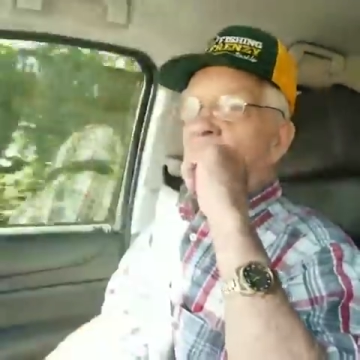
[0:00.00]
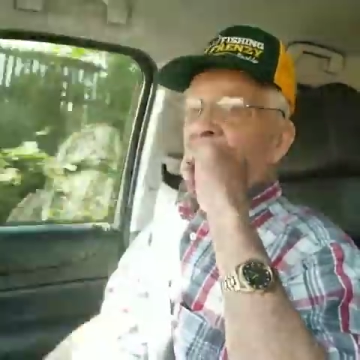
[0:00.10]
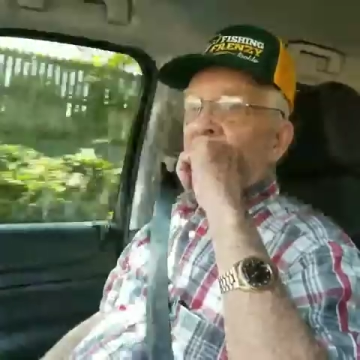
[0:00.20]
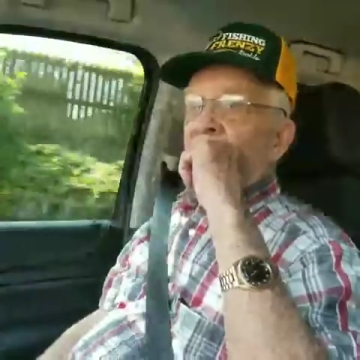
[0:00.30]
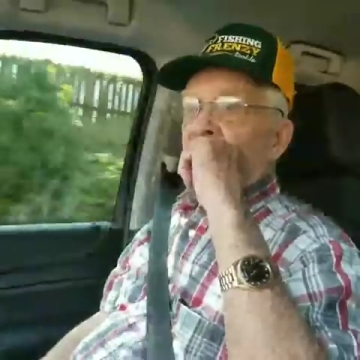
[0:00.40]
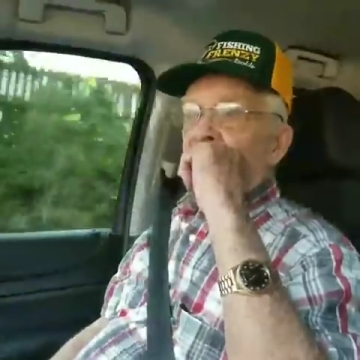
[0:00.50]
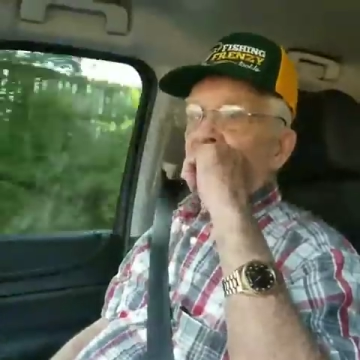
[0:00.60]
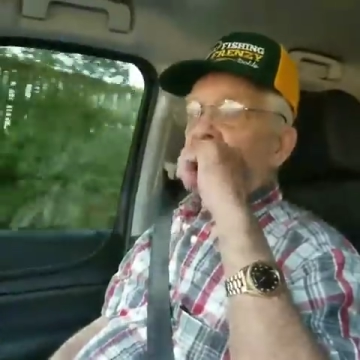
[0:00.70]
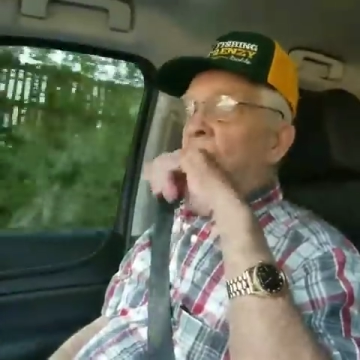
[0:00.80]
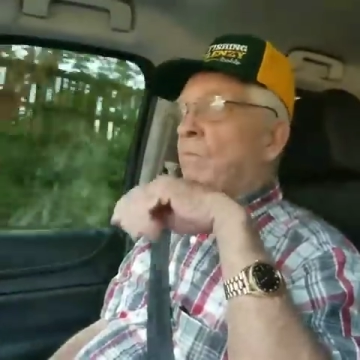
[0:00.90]
I just told
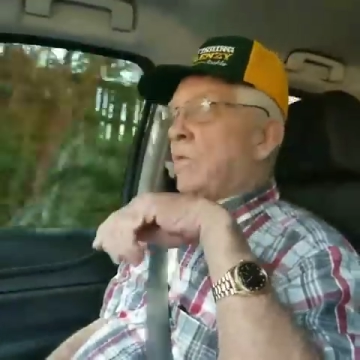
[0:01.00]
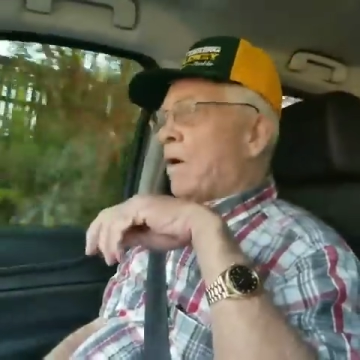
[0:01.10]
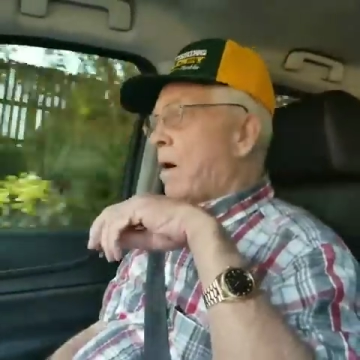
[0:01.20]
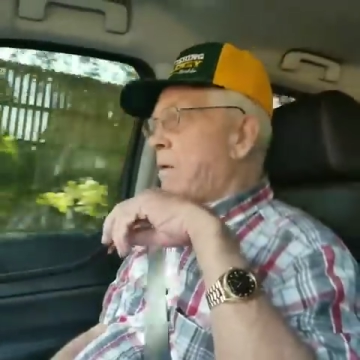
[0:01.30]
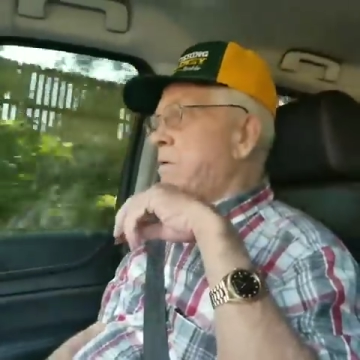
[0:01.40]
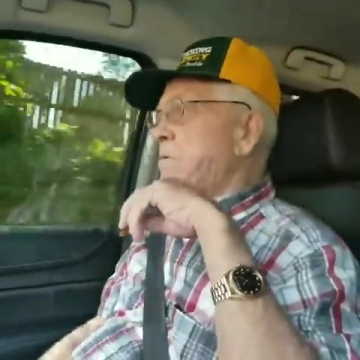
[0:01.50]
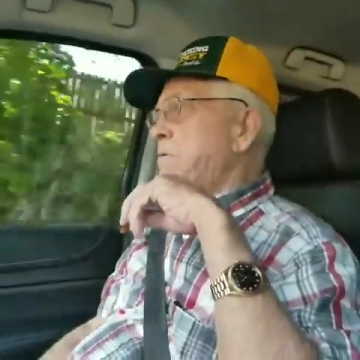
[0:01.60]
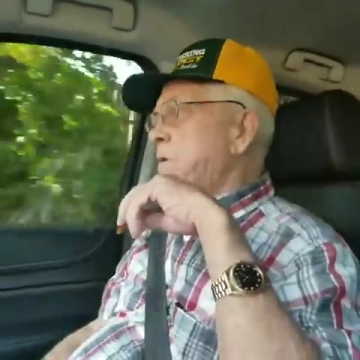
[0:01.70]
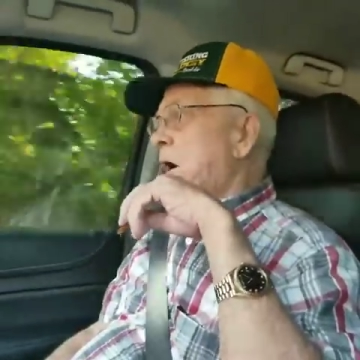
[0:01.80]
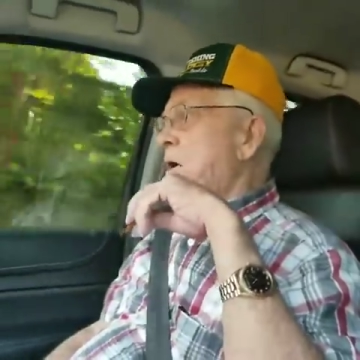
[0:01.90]
him, I said, you know,
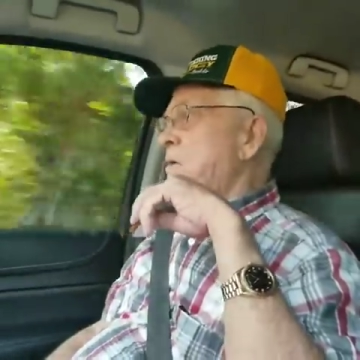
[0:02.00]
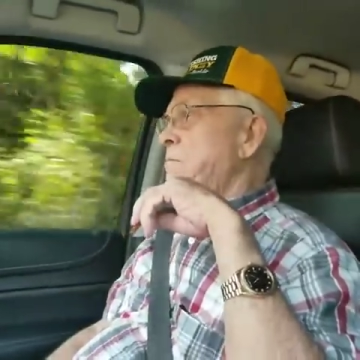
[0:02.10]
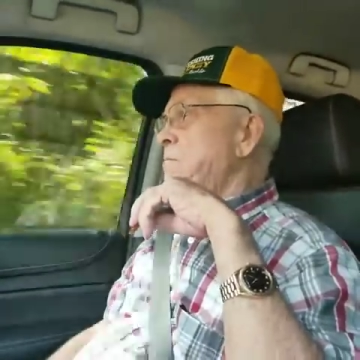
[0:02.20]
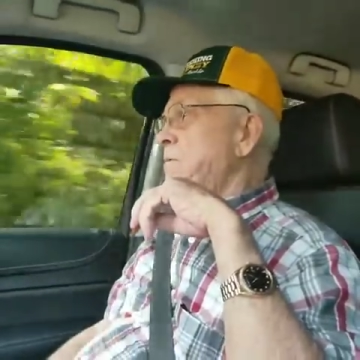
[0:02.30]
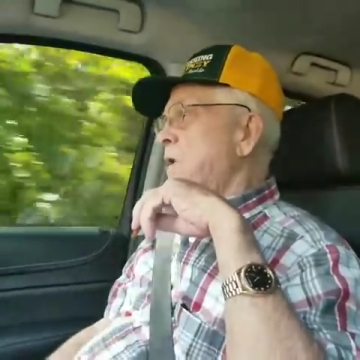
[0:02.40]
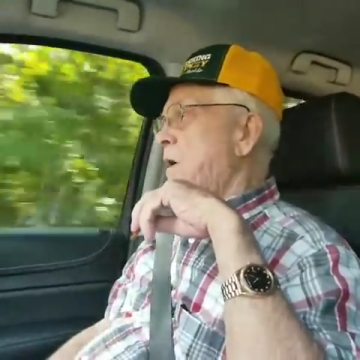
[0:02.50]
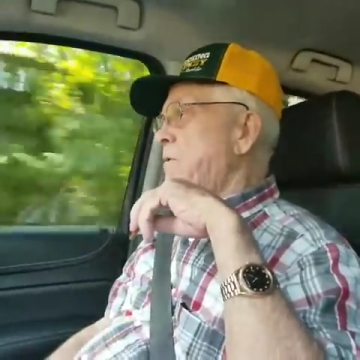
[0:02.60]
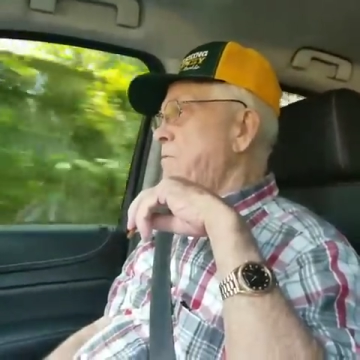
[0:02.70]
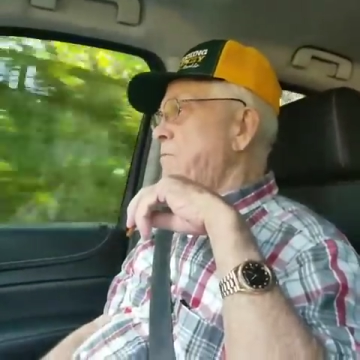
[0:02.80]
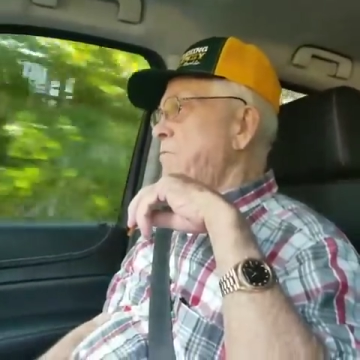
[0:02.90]
you
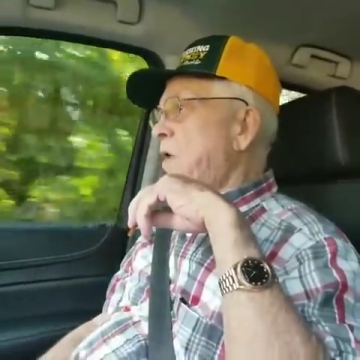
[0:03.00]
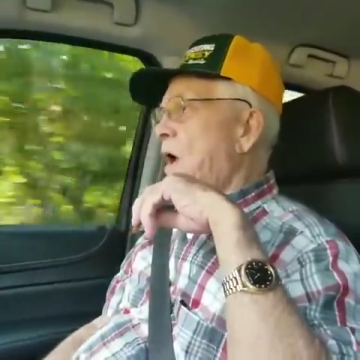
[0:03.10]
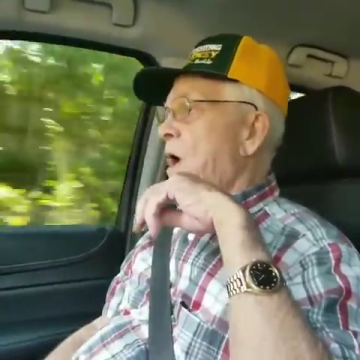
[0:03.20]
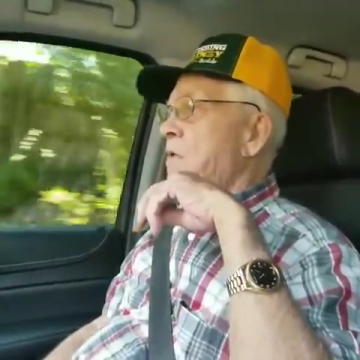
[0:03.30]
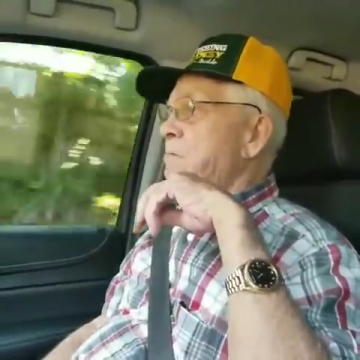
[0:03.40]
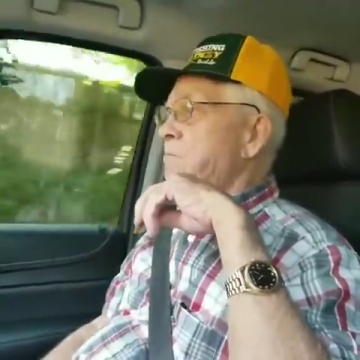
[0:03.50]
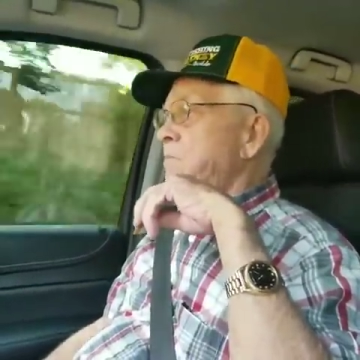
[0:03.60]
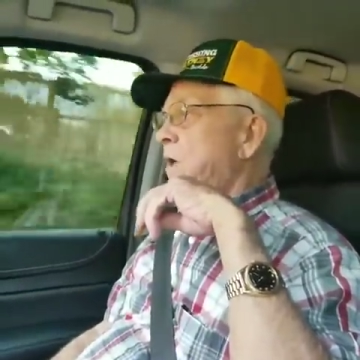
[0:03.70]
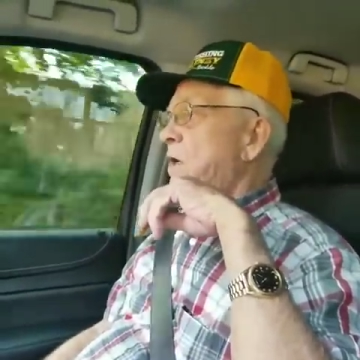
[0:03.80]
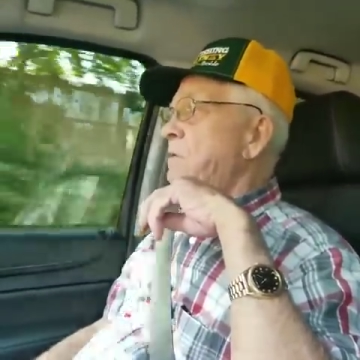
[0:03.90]
pop, go riding around
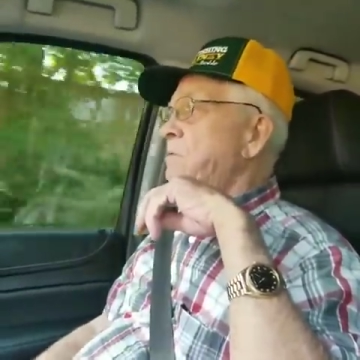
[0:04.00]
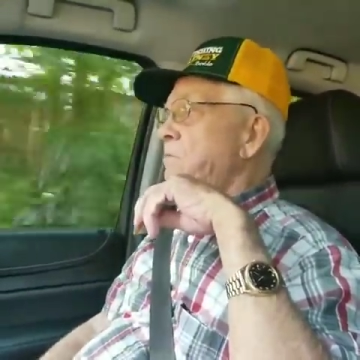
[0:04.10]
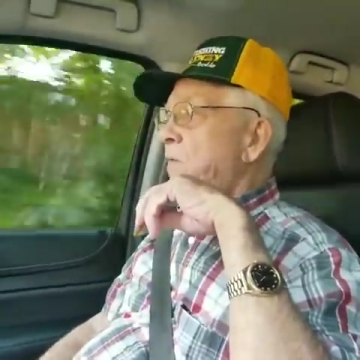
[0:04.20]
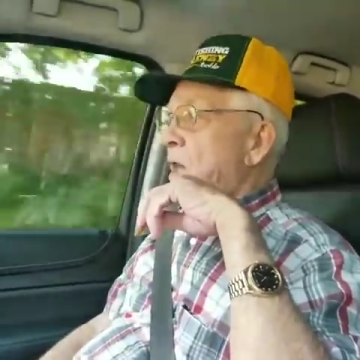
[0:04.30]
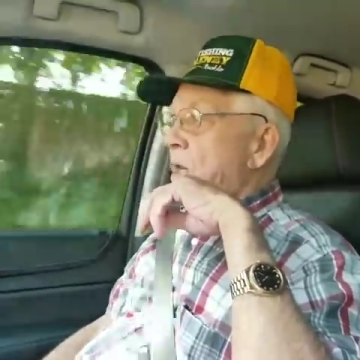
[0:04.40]
in in